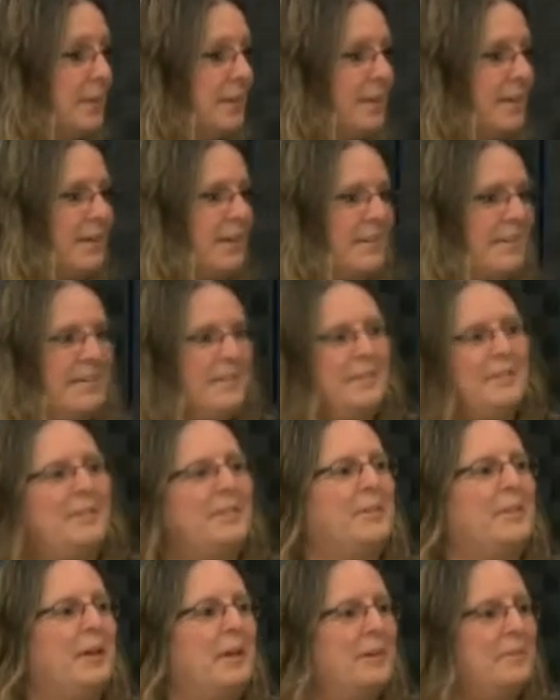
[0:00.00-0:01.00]
I'd
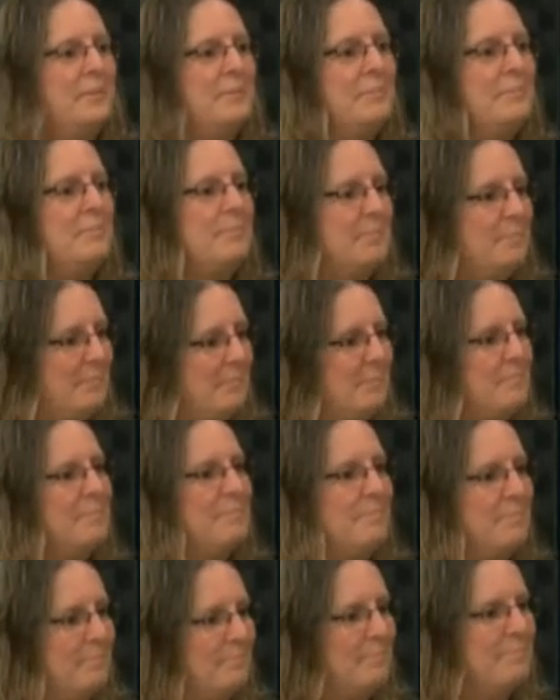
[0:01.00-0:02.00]
like to think a little
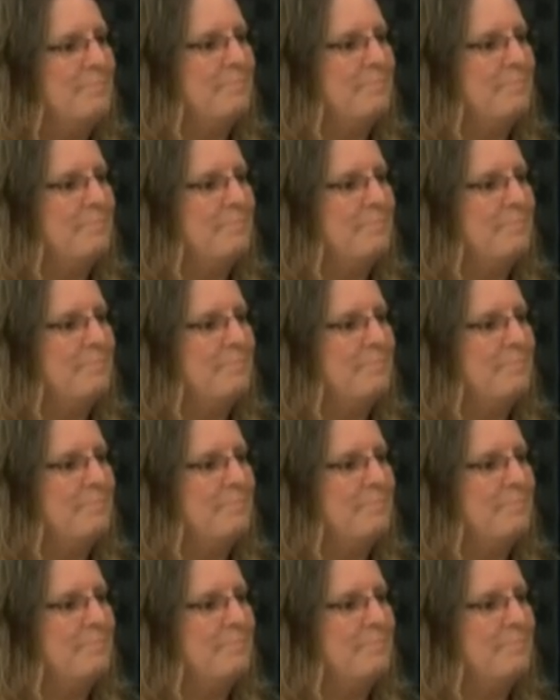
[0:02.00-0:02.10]
bit